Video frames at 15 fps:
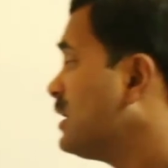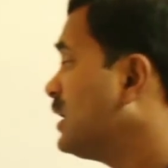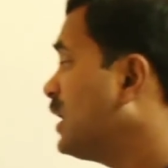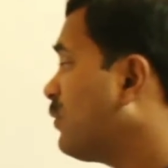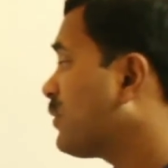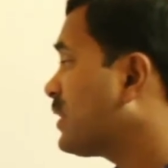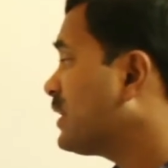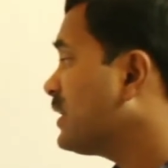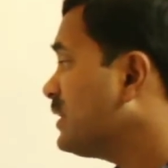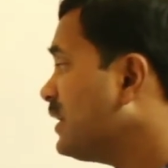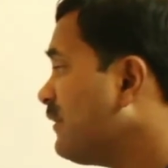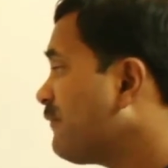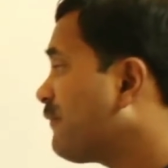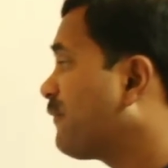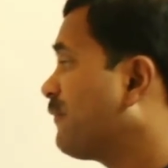Now
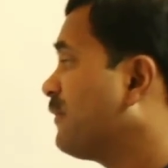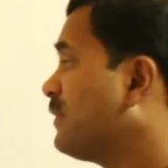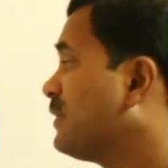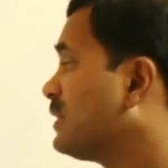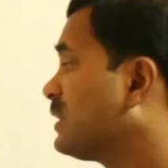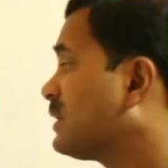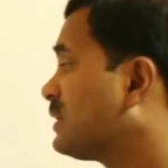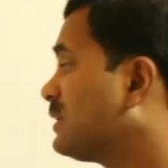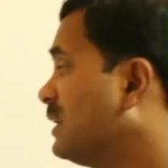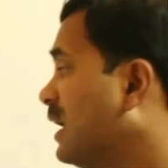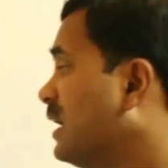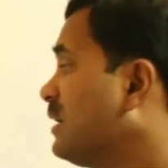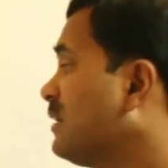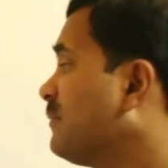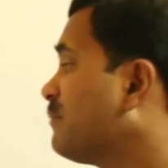if
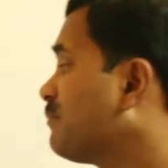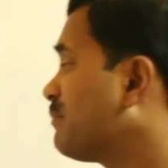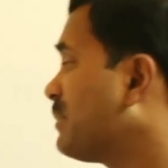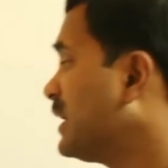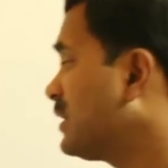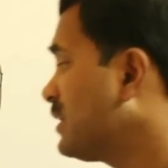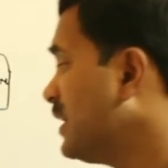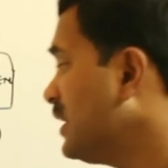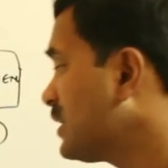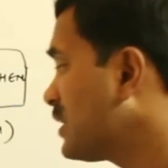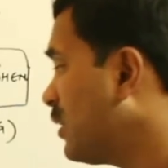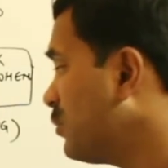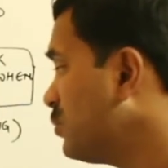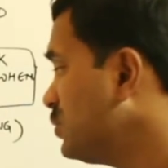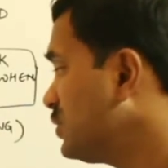the platelet
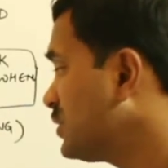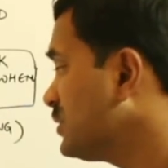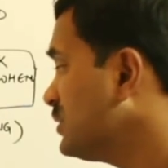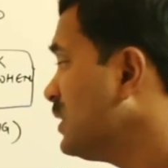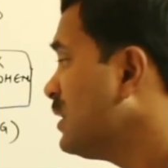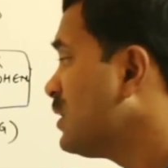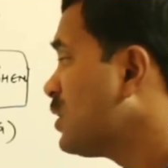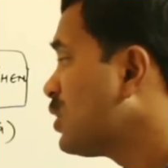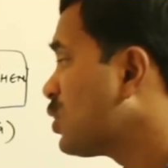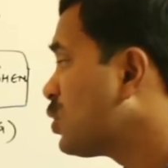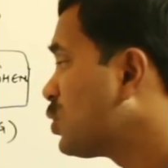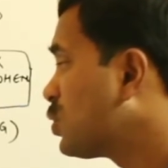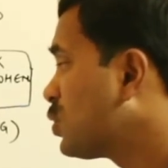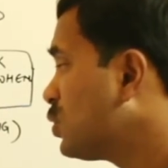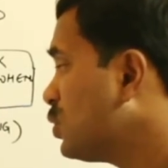
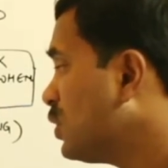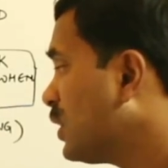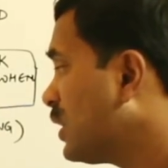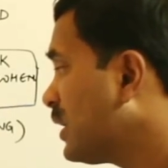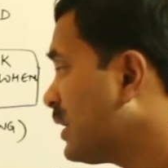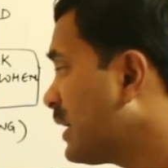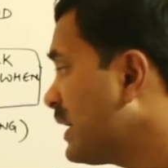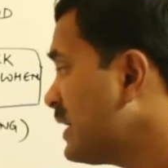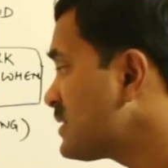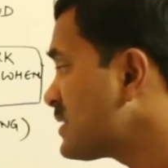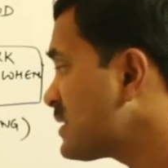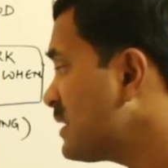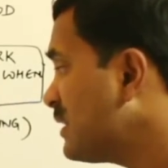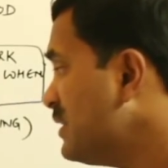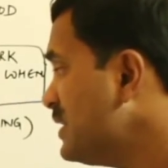count
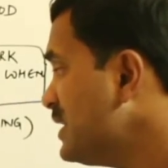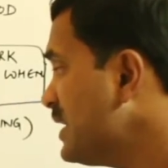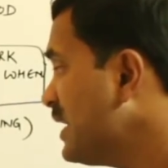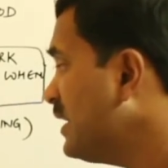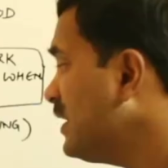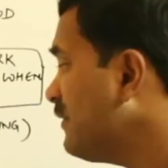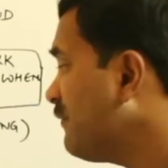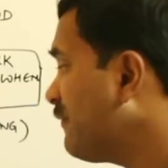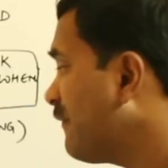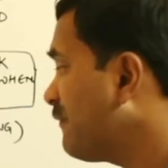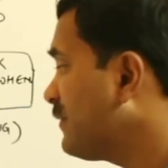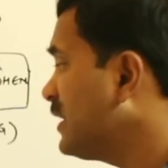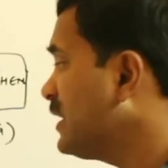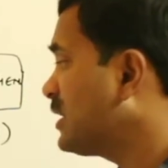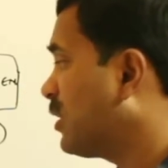is nearly
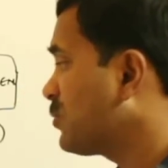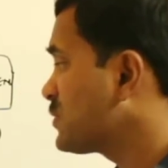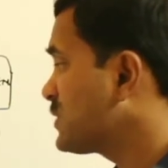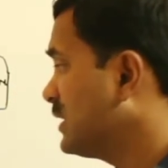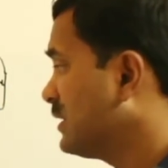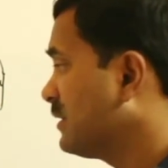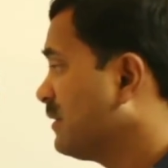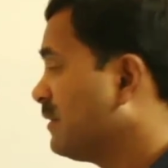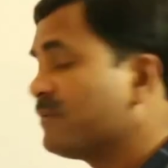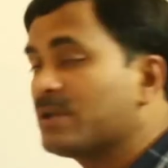50,000,